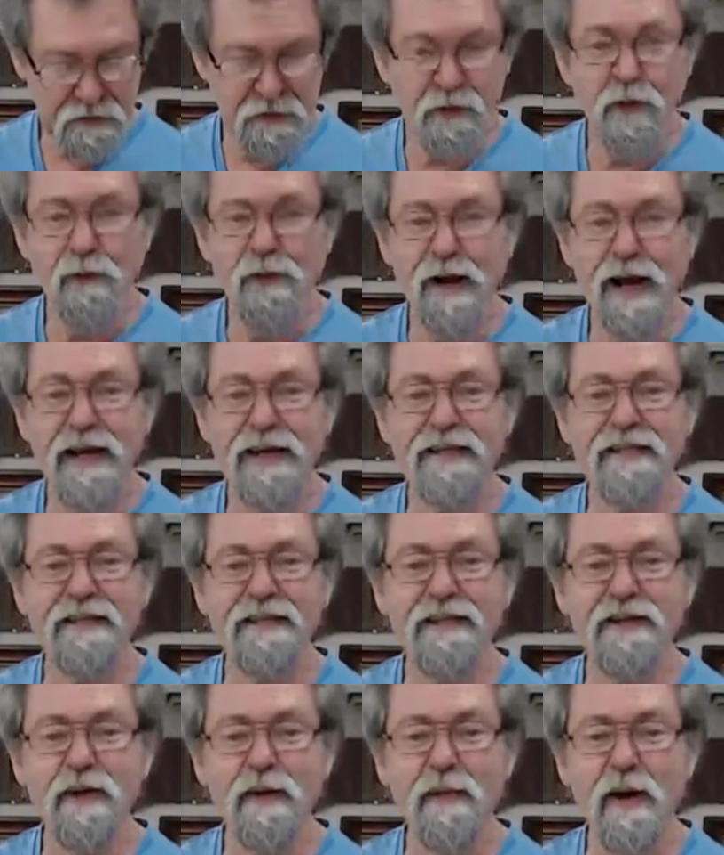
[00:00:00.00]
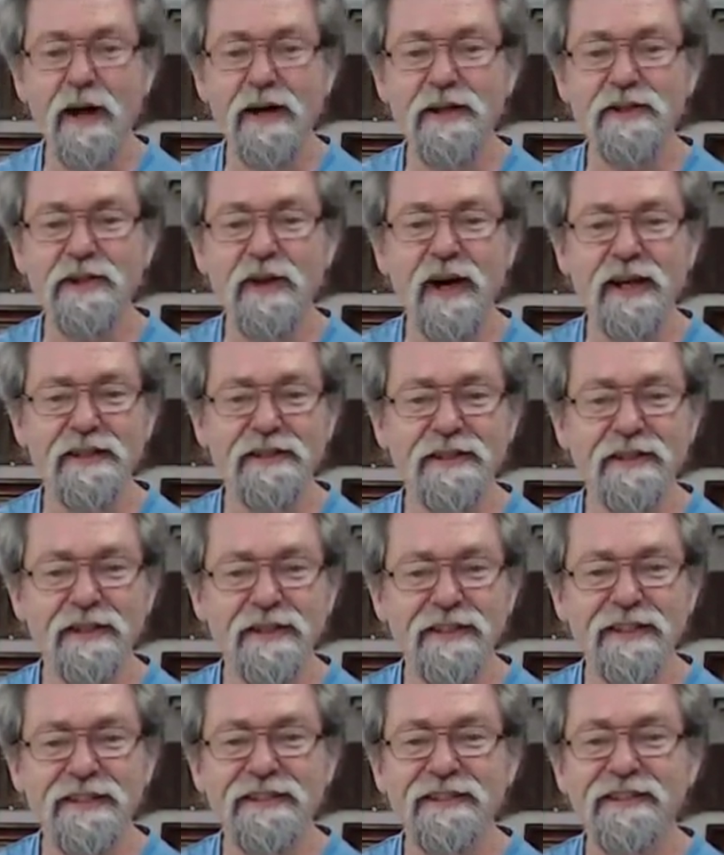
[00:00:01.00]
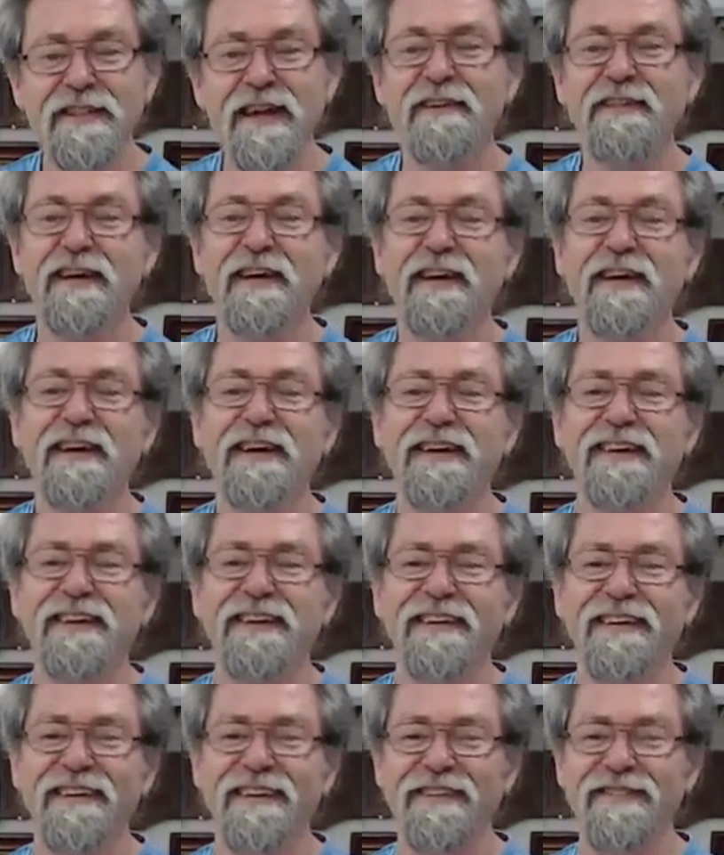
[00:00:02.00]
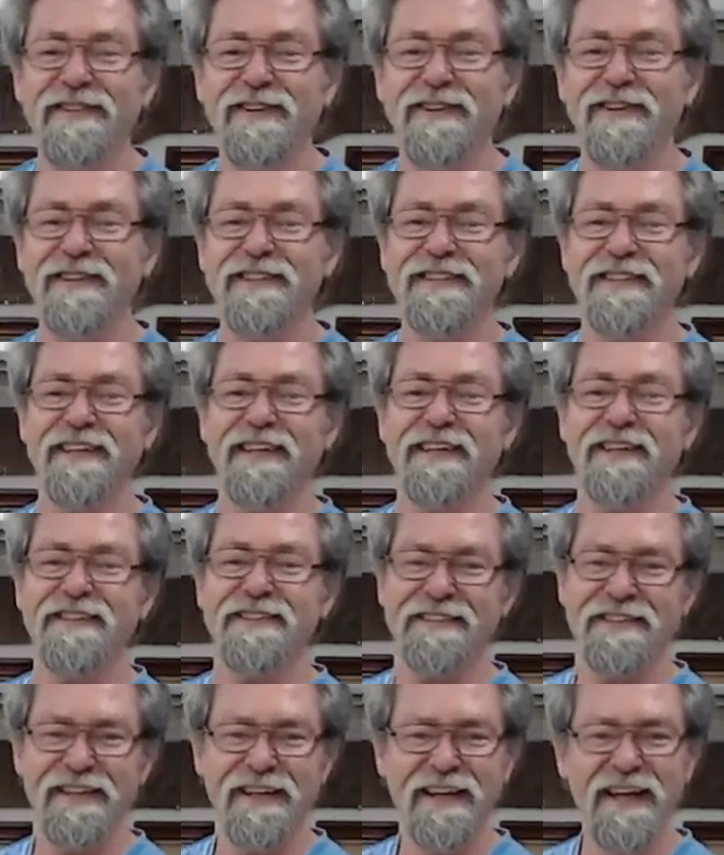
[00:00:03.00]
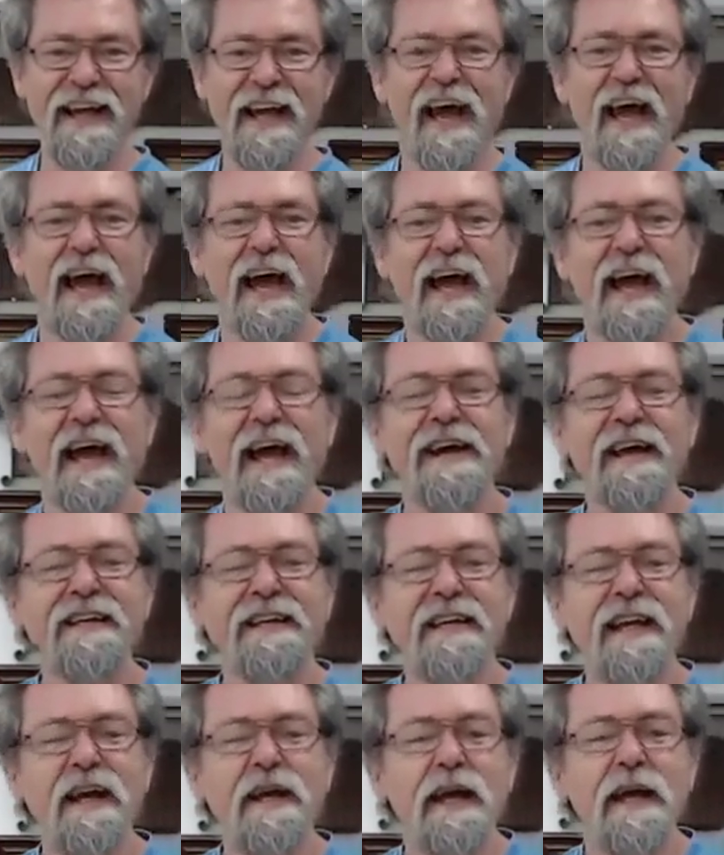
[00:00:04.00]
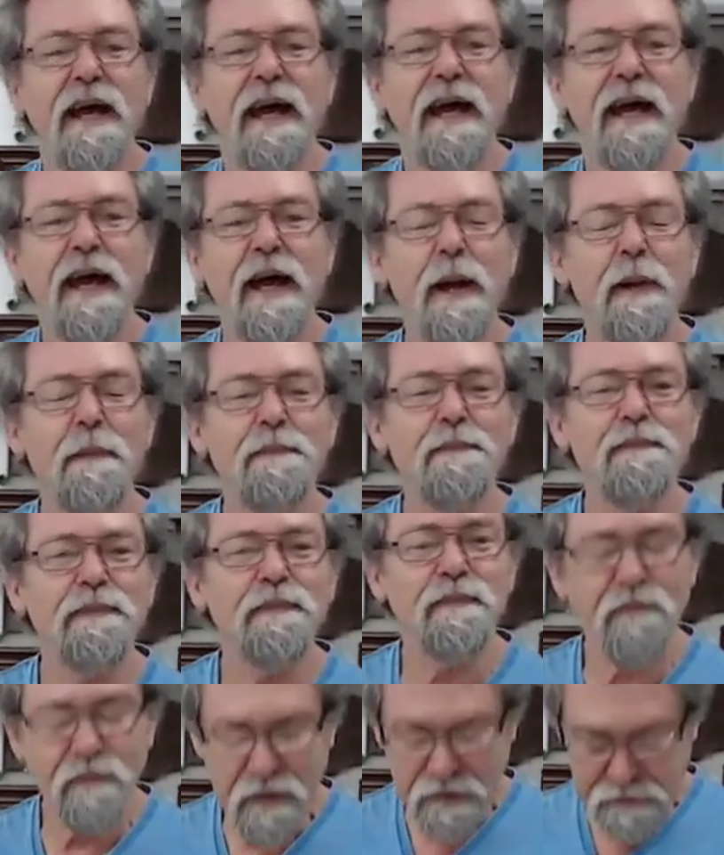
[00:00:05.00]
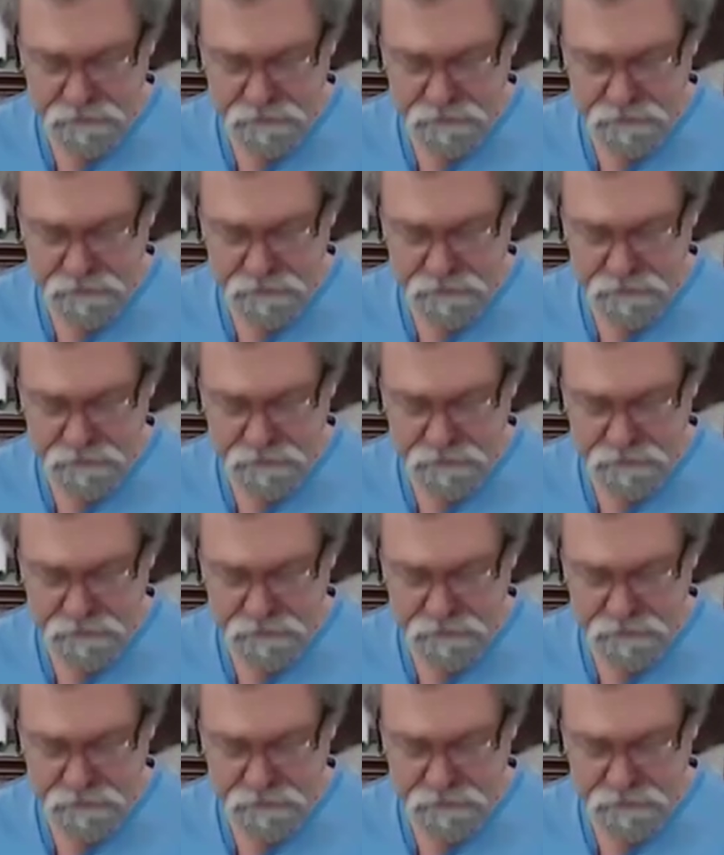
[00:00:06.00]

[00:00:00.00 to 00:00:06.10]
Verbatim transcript: your rack is in your mind's eye still, is it, Stephen? of course it is. Okay. Um,